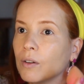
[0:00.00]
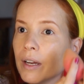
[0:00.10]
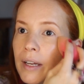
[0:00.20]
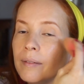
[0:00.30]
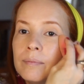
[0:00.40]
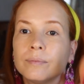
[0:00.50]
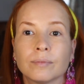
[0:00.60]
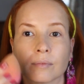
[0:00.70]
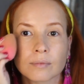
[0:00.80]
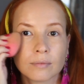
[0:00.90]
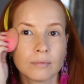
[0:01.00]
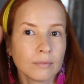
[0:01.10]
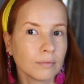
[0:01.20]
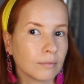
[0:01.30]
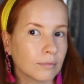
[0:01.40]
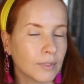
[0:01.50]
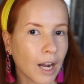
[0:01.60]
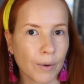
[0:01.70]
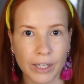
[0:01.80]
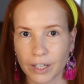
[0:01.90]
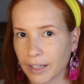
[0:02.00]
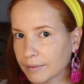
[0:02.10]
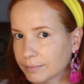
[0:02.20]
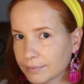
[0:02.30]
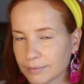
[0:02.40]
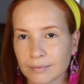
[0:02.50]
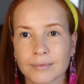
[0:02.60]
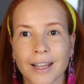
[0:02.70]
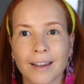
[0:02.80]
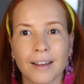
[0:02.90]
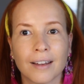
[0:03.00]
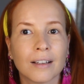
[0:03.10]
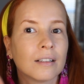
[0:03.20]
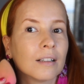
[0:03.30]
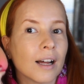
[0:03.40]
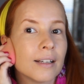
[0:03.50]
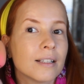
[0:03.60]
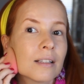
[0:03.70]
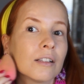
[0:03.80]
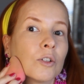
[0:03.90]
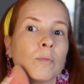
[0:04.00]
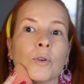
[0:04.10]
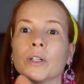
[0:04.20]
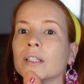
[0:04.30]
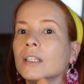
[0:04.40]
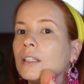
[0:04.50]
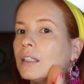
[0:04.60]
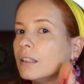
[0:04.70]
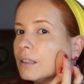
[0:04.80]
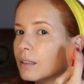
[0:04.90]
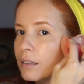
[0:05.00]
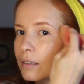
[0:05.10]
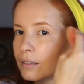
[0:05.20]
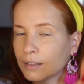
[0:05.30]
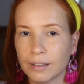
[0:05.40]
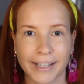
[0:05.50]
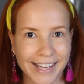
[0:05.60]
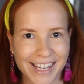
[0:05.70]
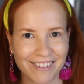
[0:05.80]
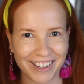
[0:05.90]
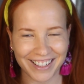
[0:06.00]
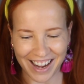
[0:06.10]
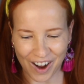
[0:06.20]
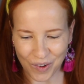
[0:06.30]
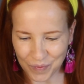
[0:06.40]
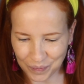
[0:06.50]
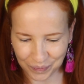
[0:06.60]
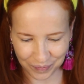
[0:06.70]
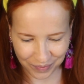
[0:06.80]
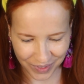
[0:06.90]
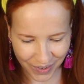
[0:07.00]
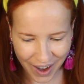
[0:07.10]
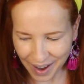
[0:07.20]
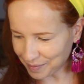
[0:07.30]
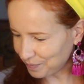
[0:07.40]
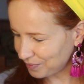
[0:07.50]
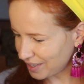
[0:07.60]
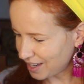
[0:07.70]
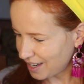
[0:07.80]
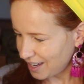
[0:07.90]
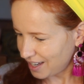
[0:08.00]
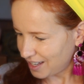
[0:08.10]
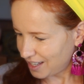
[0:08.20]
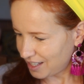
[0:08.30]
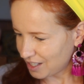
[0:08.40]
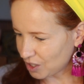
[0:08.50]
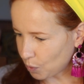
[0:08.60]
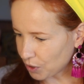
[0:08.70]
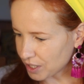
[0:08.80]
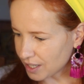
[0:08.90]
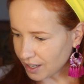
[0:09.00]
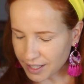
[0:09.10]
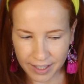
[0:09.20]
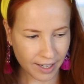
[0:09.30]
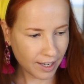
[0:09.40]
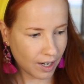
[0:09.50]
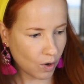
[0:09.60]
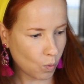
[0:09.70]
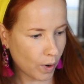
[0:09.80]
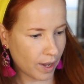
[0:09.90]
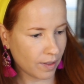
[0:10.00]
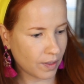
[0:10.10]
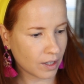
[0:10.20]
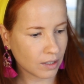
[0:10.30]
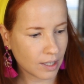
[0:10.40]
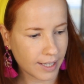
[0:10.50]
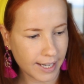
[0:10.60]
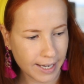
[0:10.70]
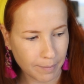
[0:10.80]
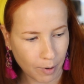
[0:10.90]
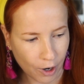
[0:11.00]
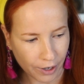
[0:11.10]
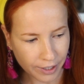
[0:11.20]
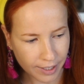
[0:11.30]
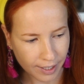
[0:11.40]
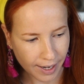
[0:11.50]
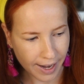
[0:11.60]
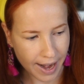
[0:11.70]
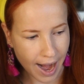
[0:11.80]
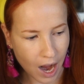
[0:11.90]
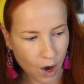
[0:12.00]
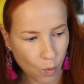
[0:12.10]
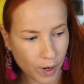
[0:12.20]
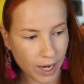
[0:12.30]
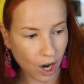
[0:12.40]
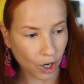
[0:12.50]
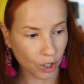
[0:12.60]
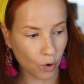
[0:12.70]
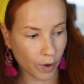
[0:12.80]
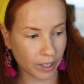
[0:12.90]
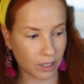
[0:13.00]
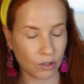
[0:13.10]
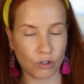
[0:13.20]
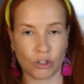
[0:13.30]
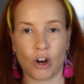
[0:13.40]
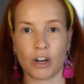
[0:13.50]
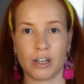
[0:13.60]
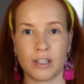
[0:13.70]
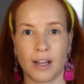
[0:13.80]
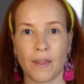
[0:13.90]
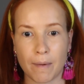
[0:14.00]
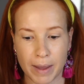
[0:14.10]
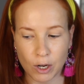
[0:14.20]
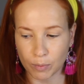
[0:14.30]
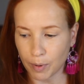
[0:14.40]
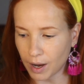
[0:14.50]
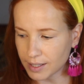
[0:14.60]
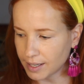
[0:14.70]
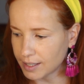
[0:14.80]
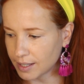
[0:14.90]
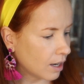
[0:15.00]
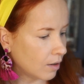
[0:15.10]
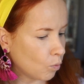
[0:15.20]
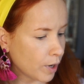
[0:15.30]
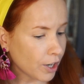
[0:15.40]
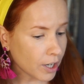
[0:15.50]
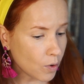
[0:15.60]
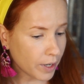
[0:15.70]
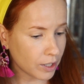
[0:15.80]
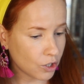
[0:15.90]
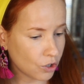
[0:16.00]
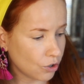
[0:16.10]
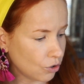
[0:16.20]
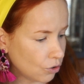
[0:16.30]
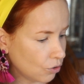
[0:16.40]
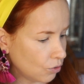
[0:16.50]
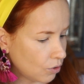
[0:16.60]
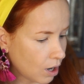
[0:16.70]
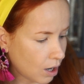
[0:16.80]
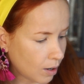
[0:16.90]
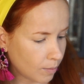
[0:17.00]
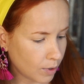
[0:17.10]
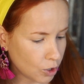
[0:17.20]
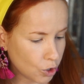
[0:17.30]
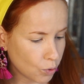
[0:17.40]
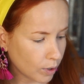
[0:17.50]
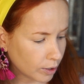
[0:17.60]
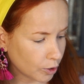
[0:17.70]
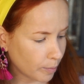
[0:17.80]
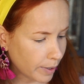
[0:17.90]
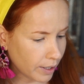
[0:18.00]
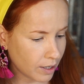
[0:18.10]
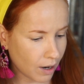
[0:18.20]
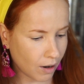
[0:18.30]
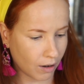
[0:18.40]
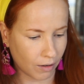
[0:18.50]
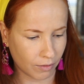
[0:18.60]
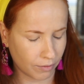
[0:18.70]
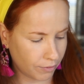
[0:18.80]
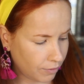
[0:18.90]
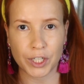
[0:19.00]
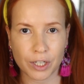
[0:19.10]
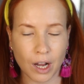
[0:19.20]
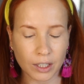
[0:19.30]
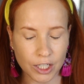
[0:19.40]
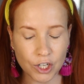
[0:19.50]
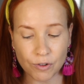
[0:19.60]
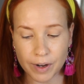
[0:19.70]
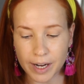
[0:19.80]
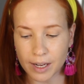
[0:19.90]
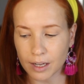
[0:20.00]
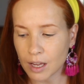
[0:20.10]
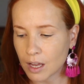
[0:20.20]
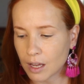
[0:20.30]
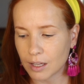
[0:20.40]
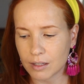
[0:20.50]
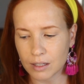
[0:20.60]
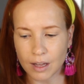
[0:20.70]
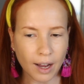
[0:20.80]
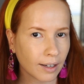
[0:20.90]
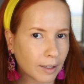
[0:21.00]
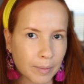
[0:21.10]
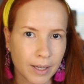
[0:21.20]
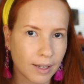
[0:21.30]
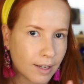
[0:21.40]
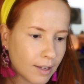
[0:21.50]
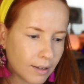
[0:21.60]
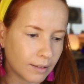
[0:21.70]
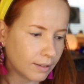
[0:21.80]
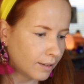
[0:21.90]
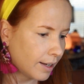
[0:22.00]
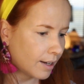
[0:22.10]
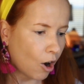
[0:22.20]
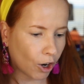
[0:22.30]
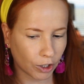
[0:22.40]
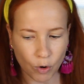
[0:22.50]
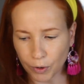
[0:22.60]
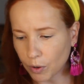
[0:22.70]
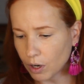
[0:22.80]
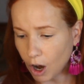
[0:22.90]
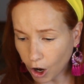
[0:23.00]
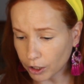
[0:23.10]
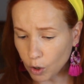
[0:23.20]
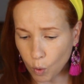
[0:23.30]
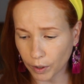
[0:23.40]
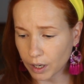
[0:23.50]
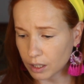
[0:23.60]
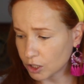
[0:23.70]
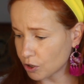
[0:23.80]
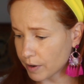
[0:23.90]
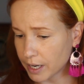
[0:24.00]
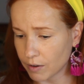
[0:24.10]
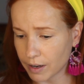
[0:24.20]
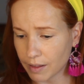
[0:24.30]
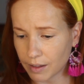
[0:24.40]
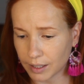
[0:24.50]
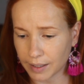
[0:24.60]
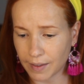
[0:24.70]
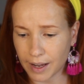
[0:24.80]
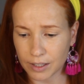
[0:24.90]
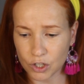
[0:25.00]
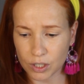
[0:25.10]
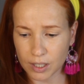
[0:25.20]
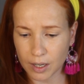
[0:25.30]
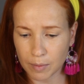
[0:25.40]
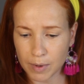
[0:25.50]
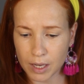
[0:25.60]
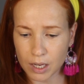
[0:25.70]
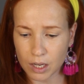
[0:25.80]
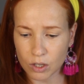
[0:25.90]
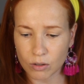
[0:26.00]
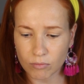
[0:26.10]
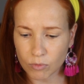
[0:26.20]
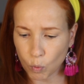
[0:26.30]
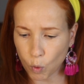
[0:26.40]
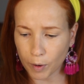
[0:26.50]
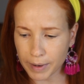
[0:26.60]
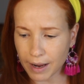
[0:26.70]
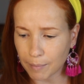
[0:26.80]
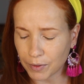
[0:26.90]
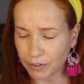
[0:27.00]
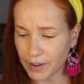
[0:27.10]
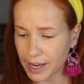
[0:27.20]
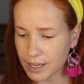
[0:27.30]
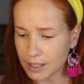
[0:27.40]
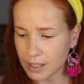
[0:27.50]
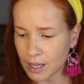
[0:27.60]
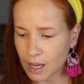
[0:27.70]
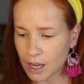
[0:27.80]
Okay? How are we looking? At least a little more even now. Okay, so we're done with the concealing part, and now we are going to start the makeup process. We're going to do a little bit of contouring. It's not gonna be like hardcore contouring or anything like that. It's just gonna be warming up the face.